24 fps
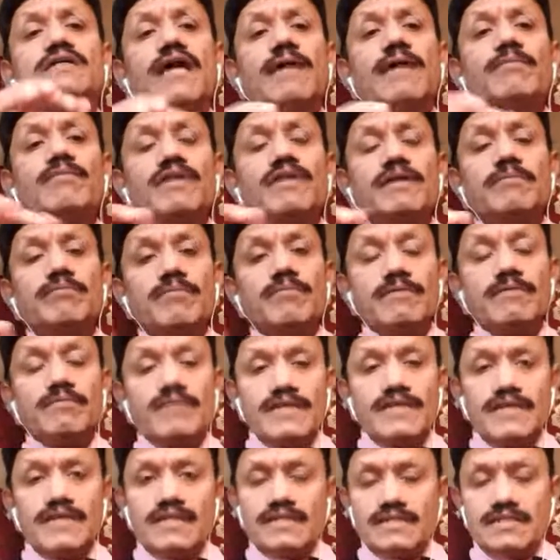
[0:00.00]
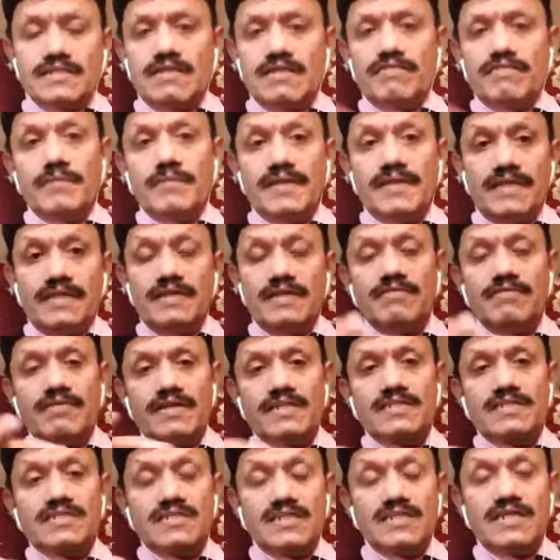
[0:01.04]
Timely implementation of many
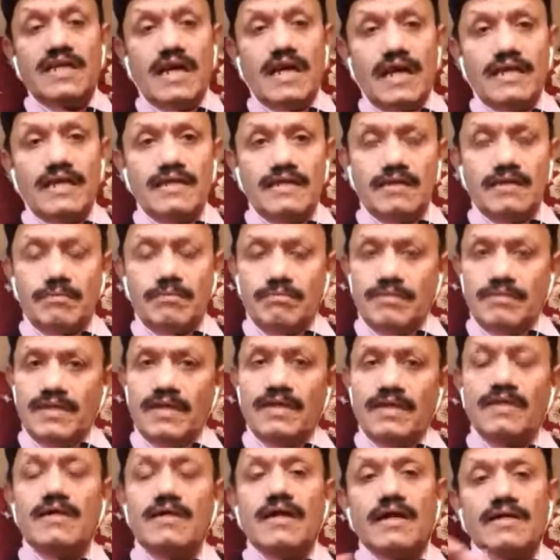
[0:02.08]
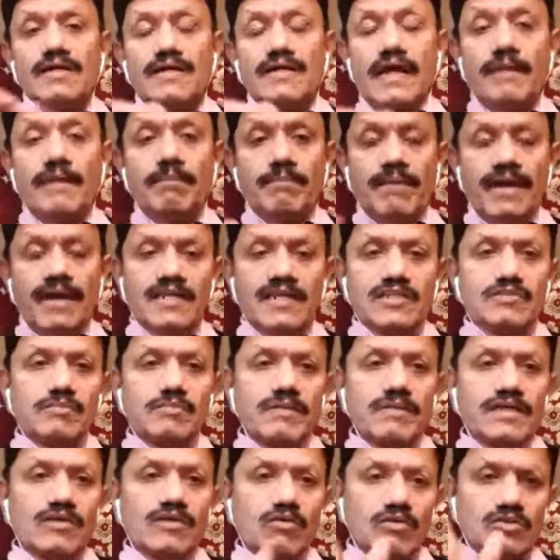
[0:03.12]
events, TIME, time
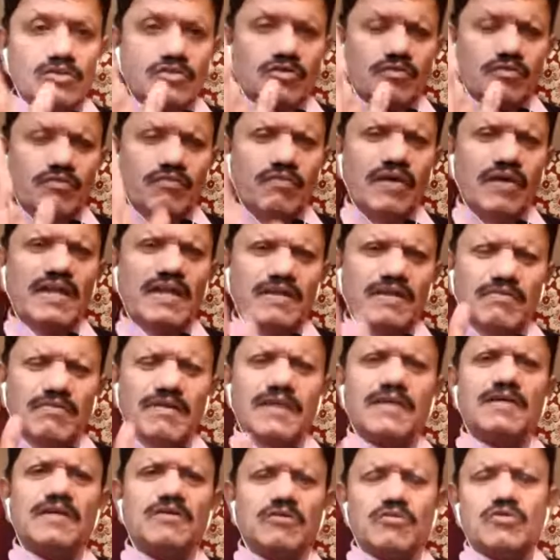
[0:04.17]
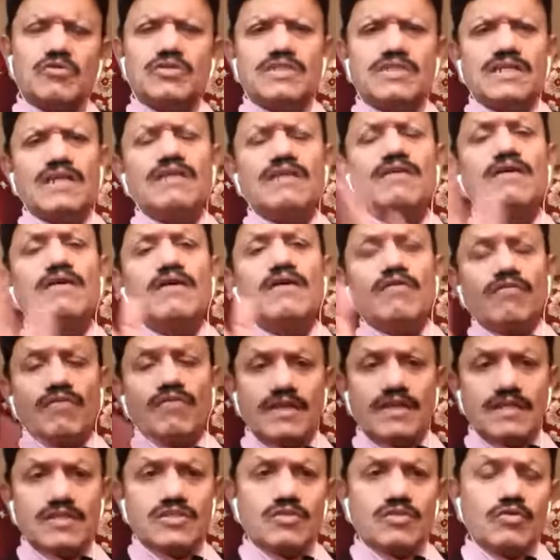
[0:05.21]
management also very, very crucial
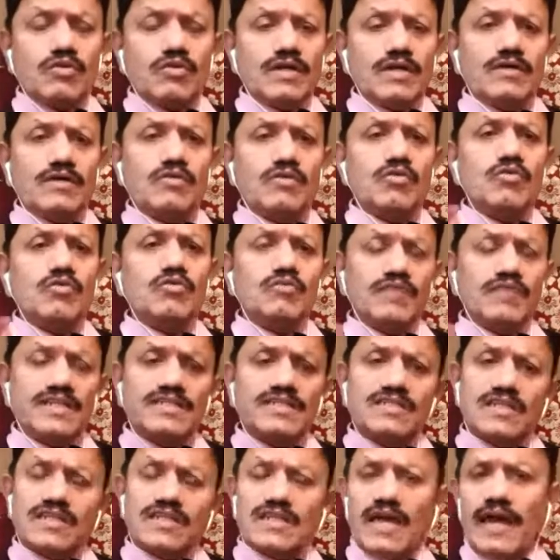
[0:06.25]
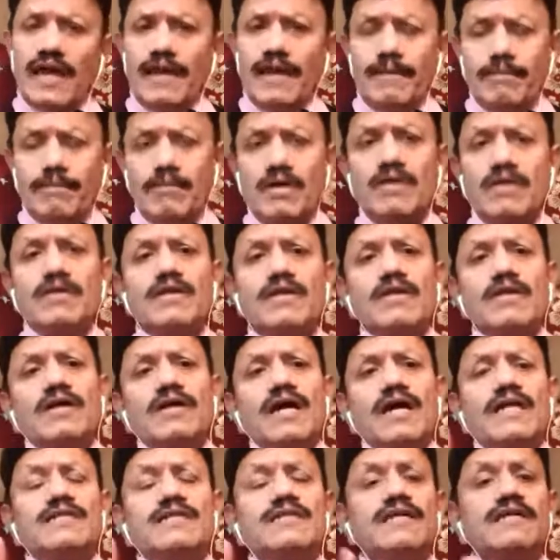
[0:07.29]
for a student. Don't waste the time.
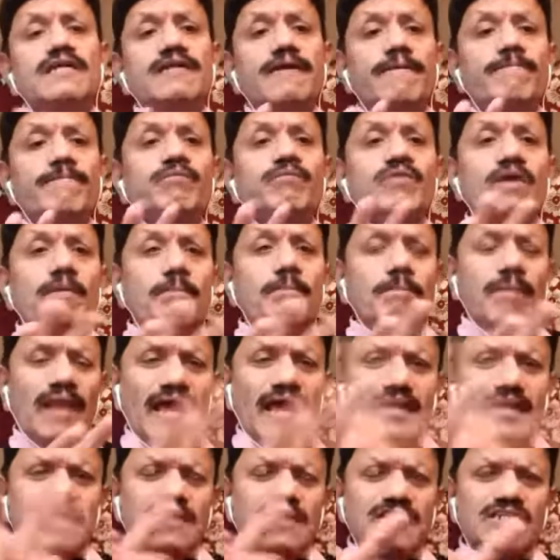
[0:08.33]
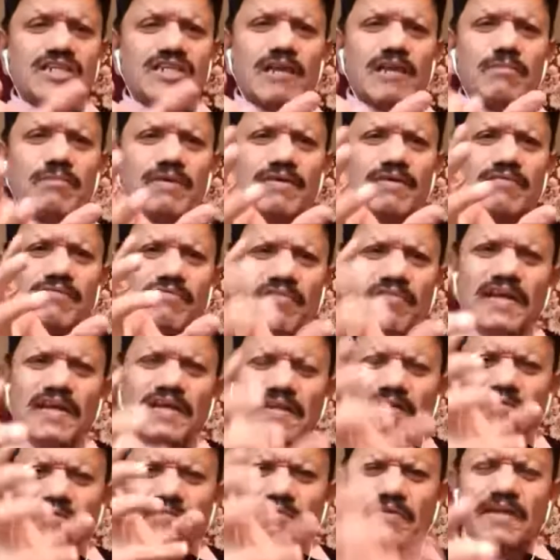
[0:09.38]
And then planning shall be
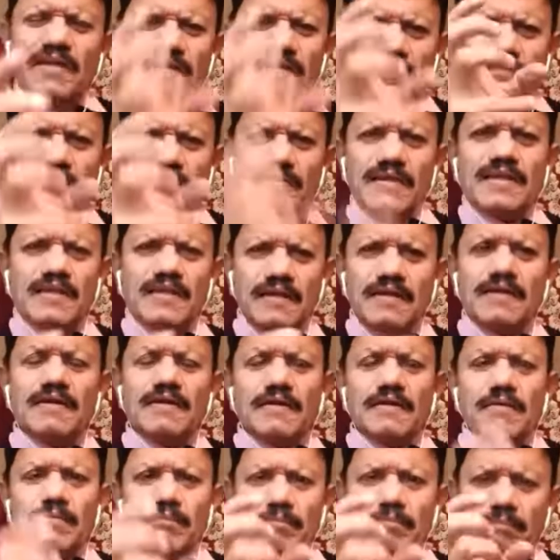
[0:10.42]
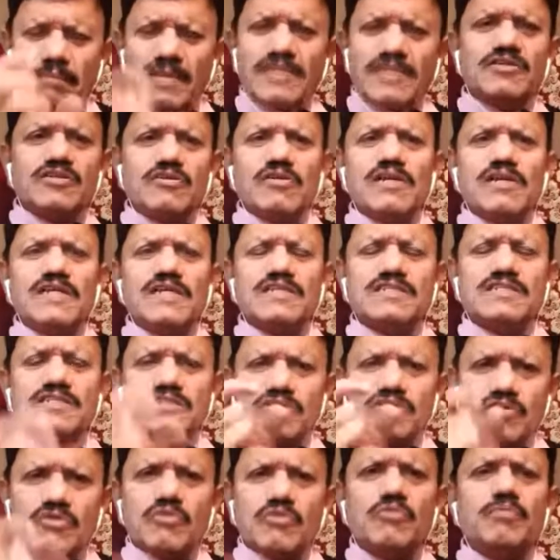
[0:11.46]
very, very, very meticulous,
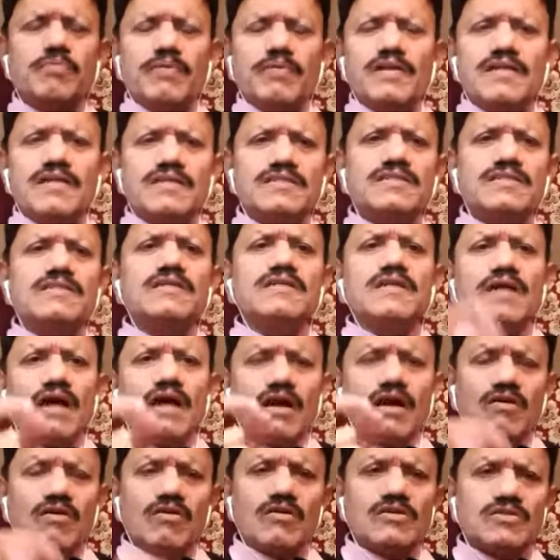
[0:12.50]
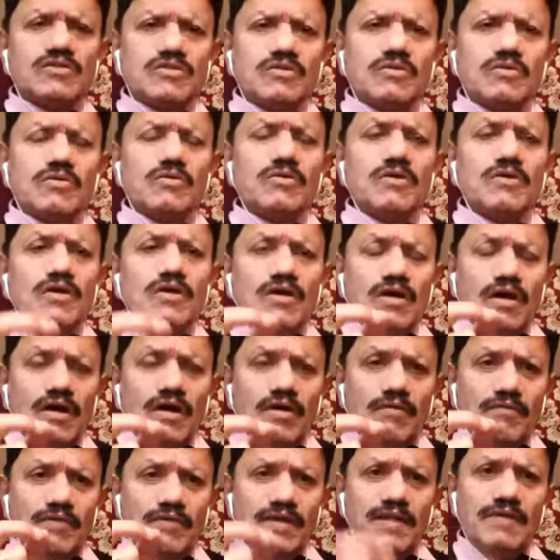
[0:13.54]
scrupulous, and also
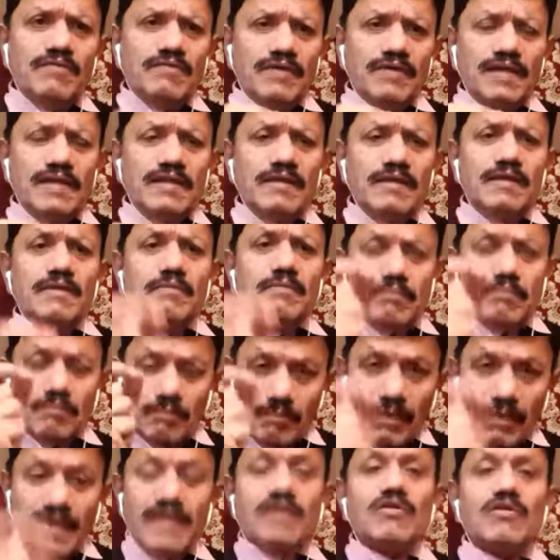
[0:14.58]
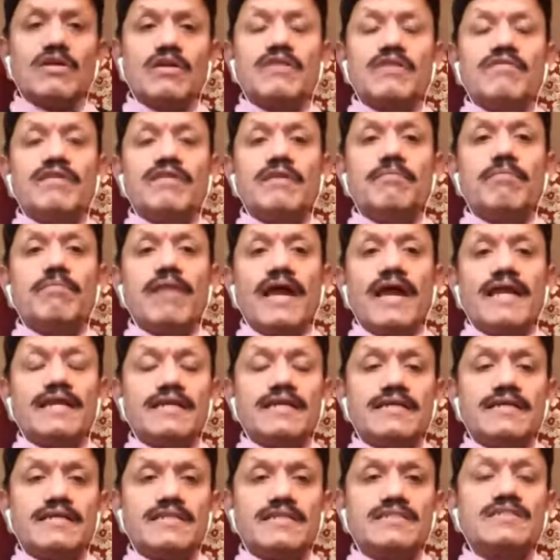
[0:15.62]
very, very micro level
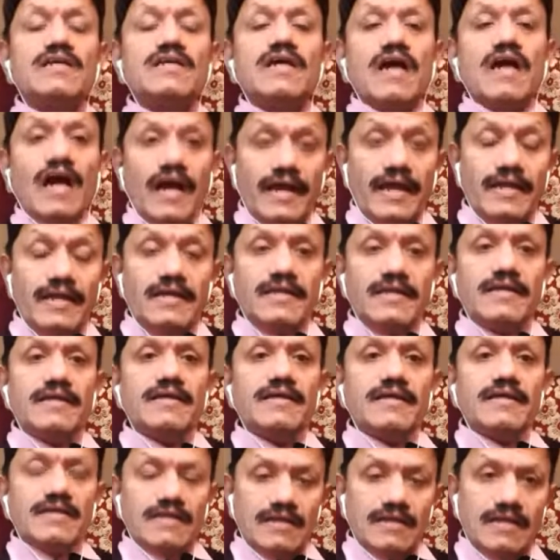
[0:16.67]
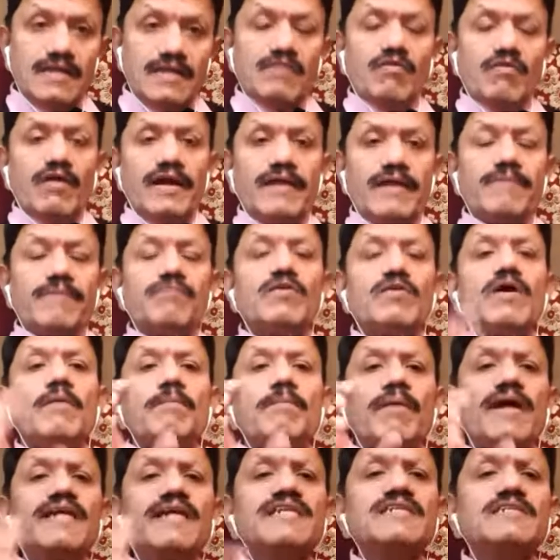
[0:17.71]
planning is highly required.
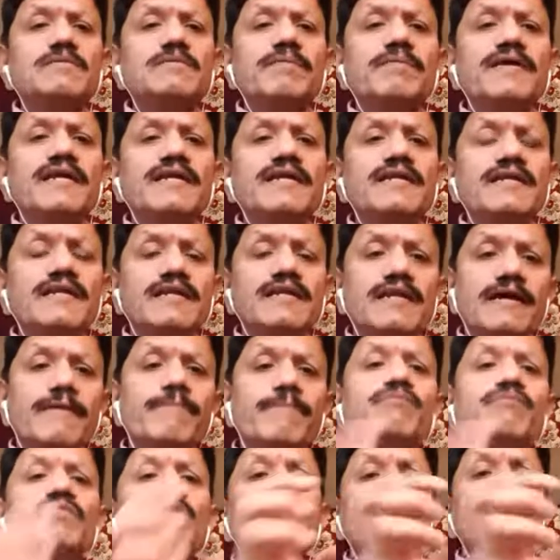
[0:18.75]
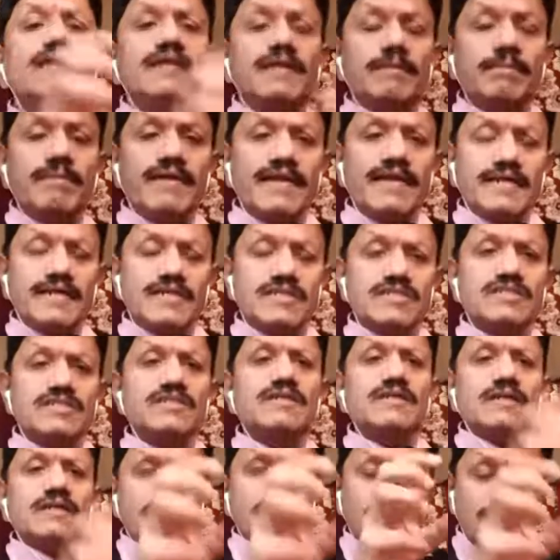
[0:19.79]
Participate in debates,
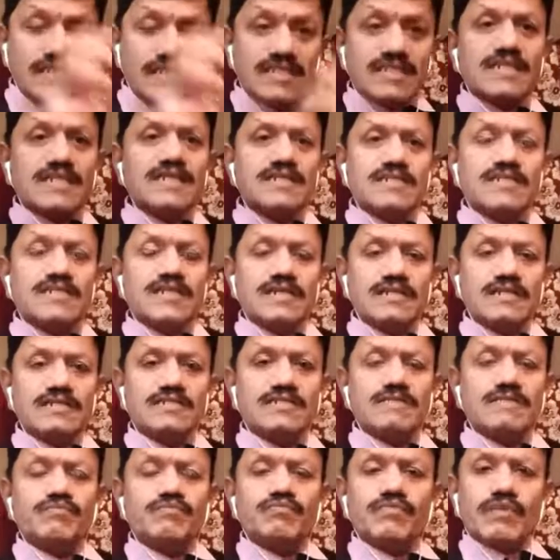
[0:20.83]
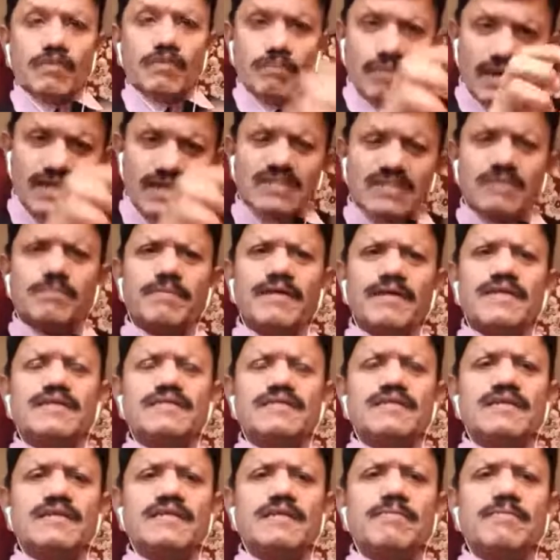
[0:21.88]
discussions,
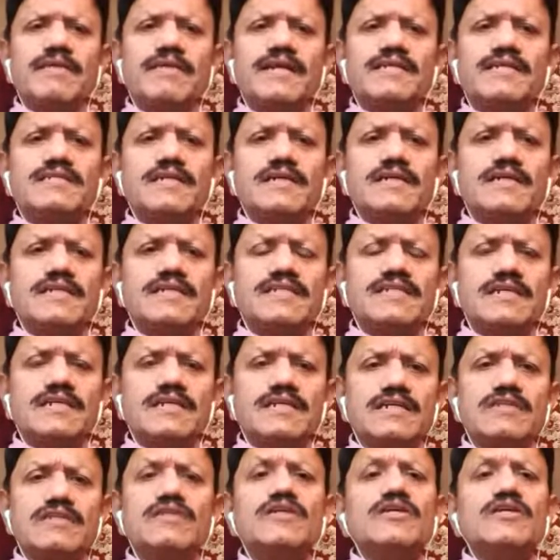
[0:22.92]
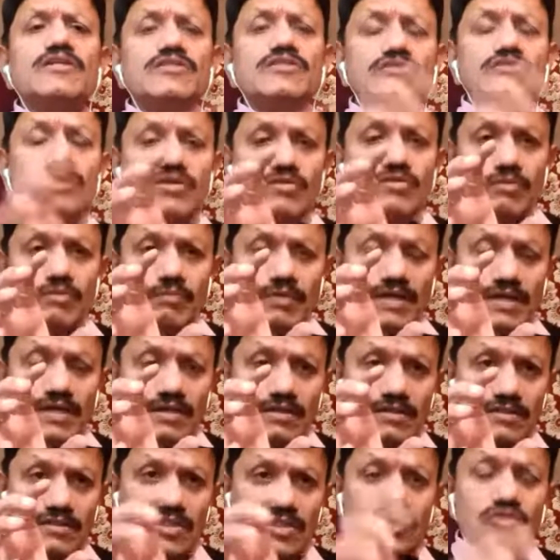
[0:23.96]
participates in debates and discussions.
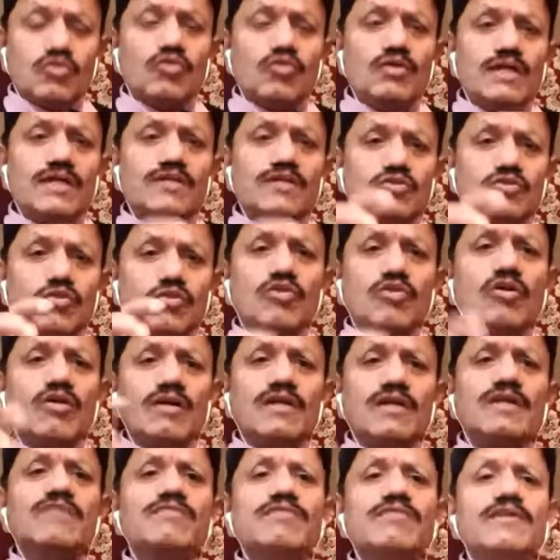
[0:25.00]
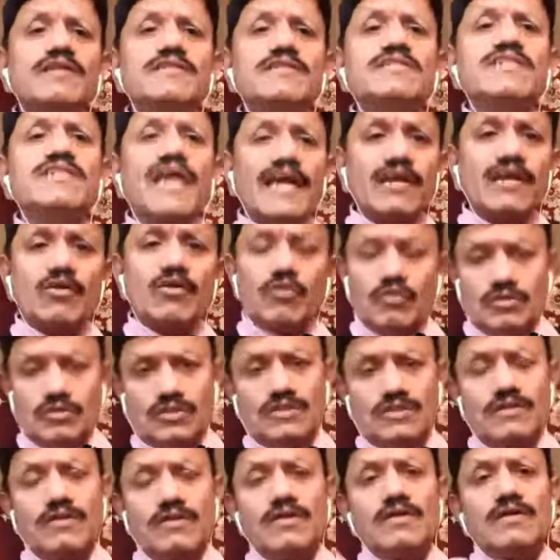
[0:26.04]
The student should not live in
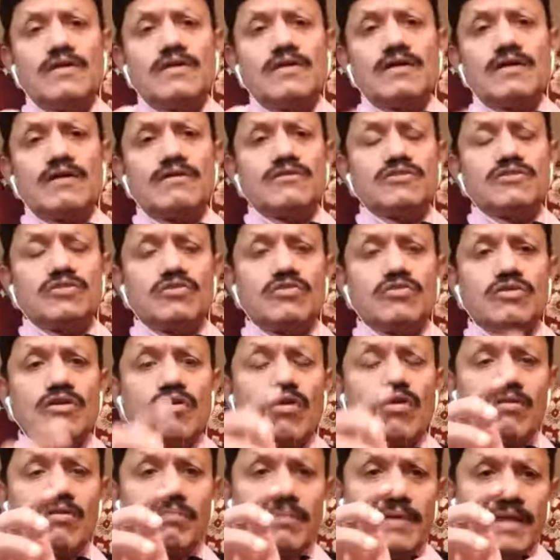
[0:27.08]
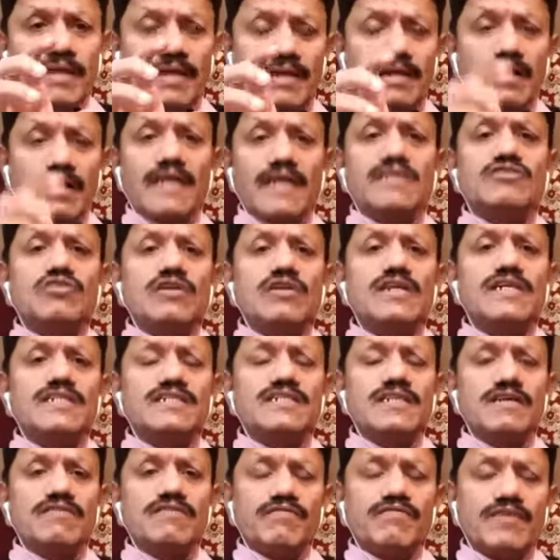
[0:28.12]
silos, should not be in
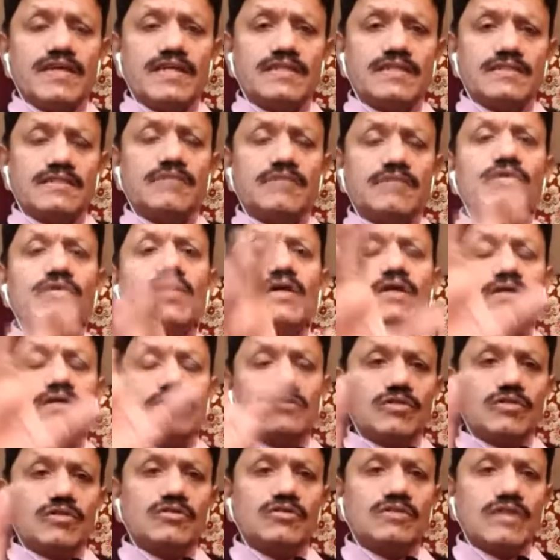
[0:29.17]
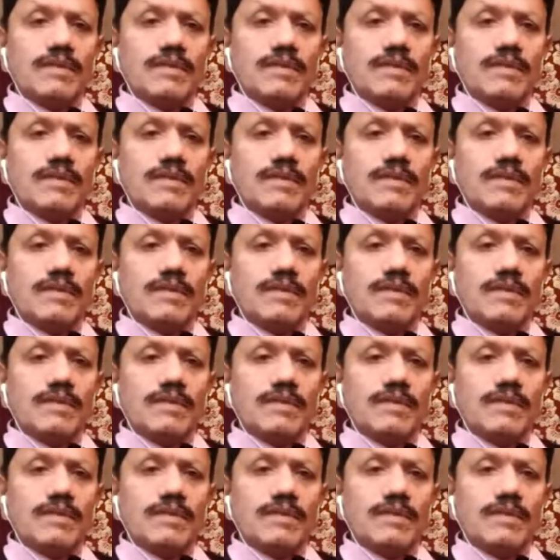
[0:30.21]
isolation phase. So